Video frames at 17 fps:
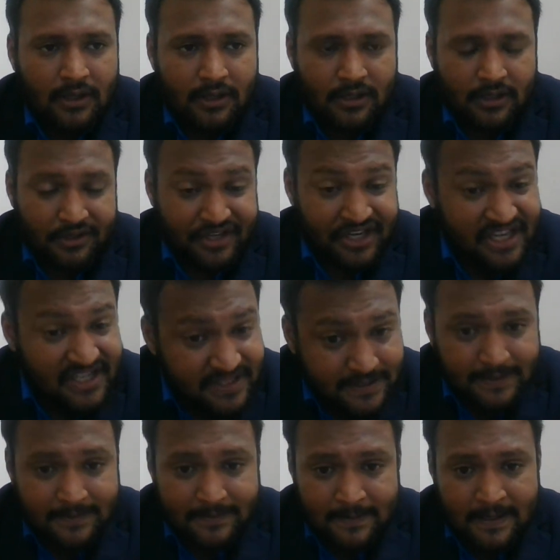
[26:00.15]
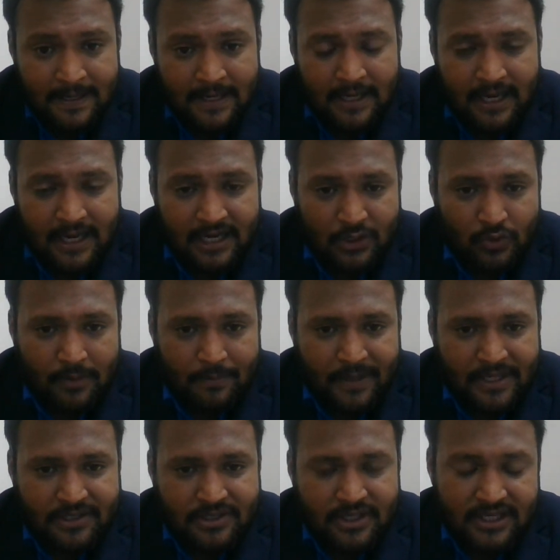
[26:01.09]
uh, reason into the
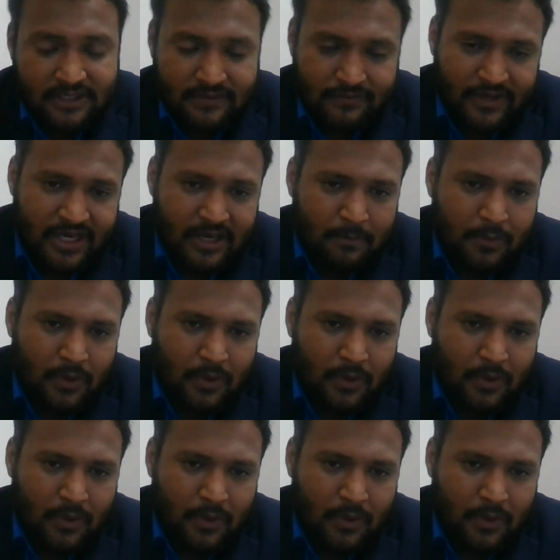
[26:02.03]
picture is very